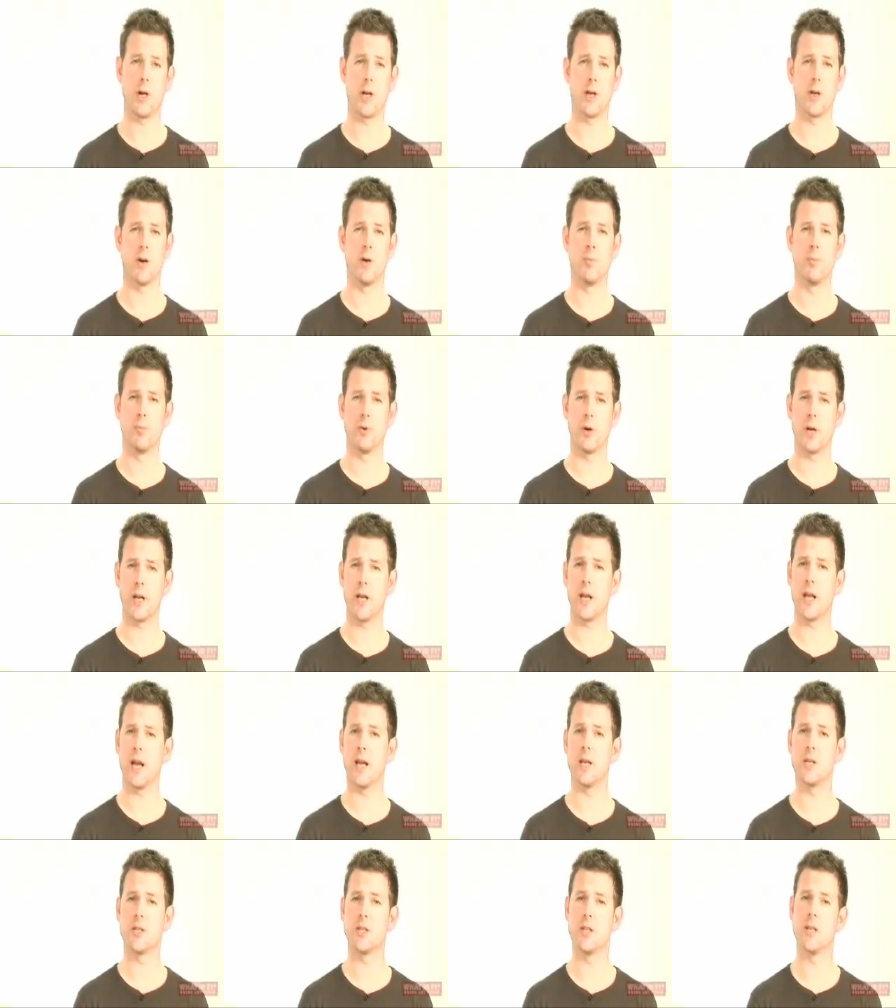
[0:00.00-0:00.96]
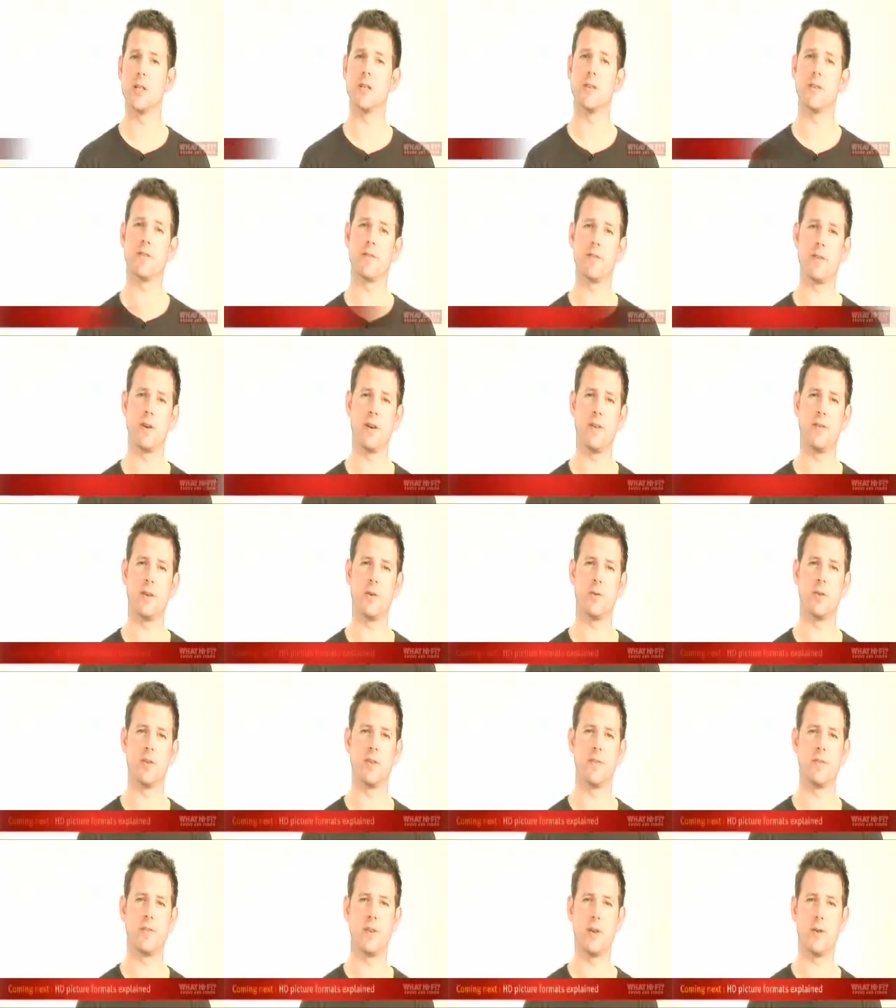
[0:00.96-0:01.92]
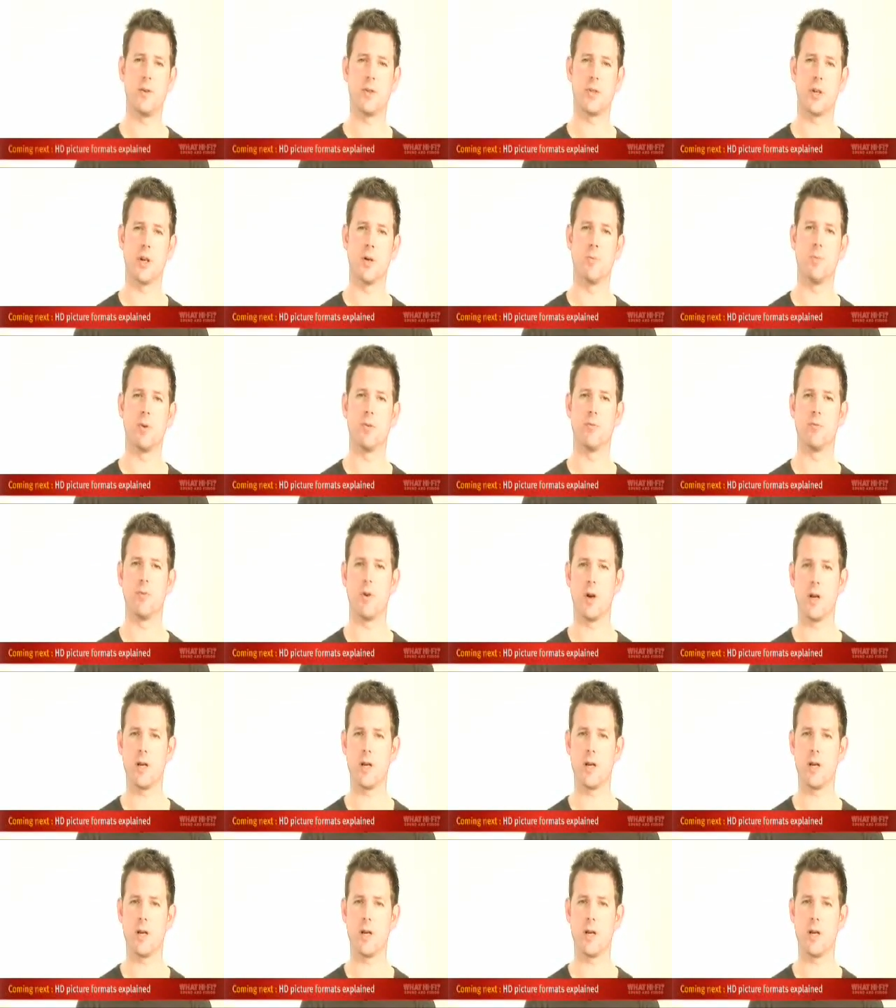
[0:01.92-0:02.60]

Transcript: They're working on bringing HD to Freeview in the future,